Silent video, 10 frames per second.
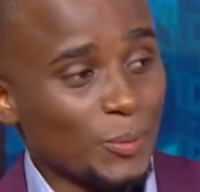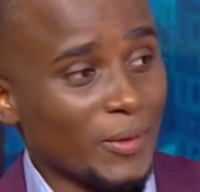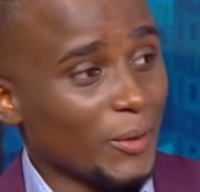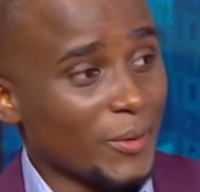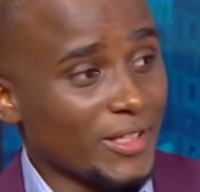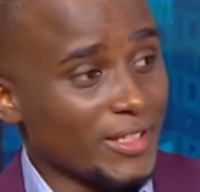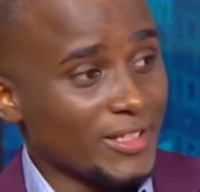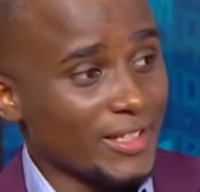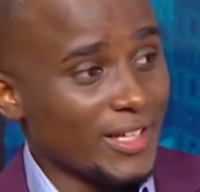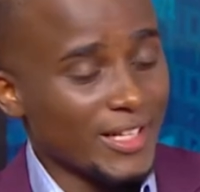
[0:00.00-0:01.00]
play with
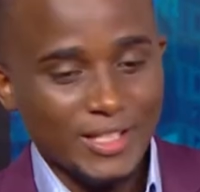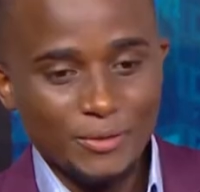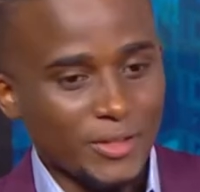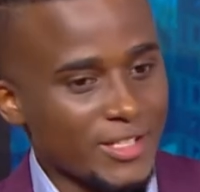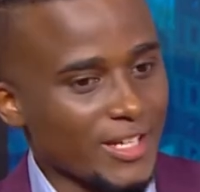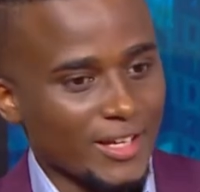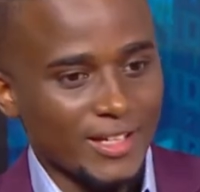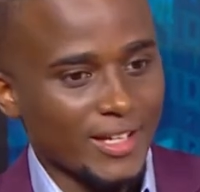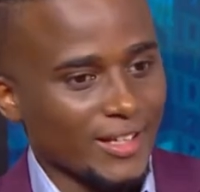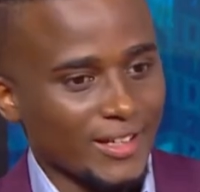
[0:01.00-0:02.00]
it. It's a freestyle
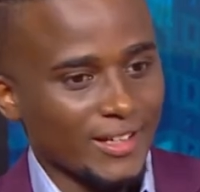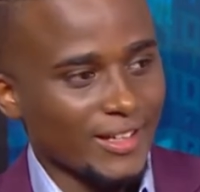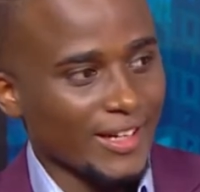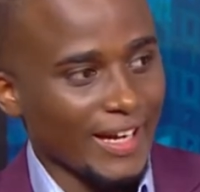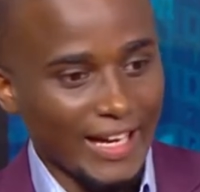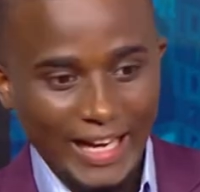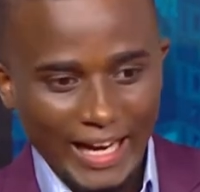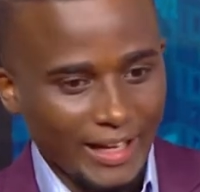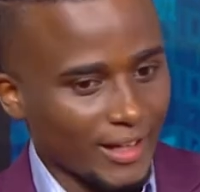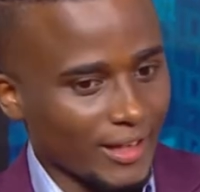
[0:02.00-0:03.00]
thing.
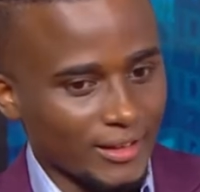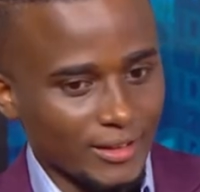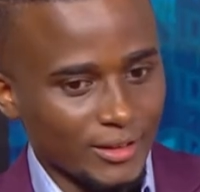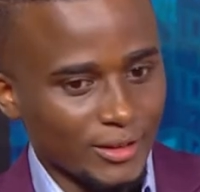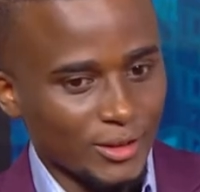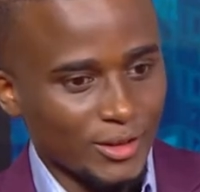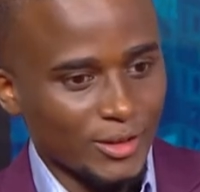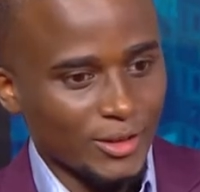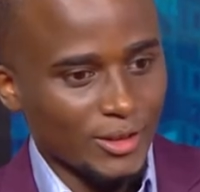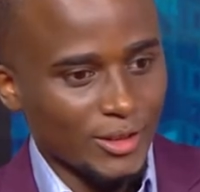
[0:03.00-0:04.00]
I can
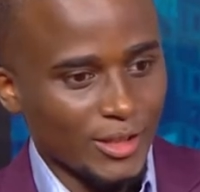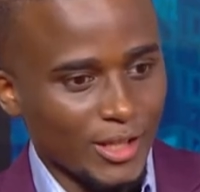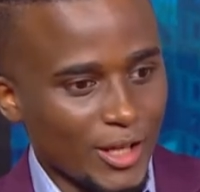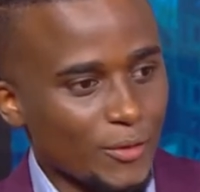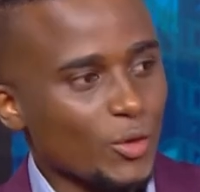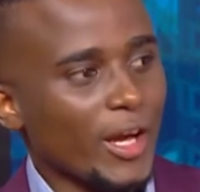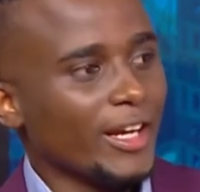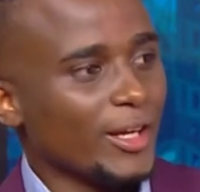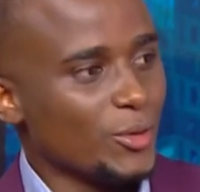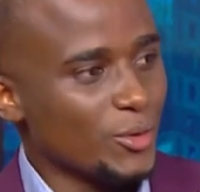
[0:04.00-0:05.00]
give you
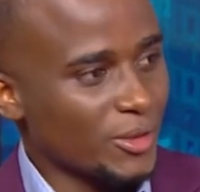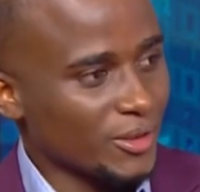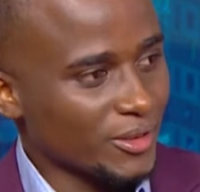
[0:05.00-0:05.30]
any look,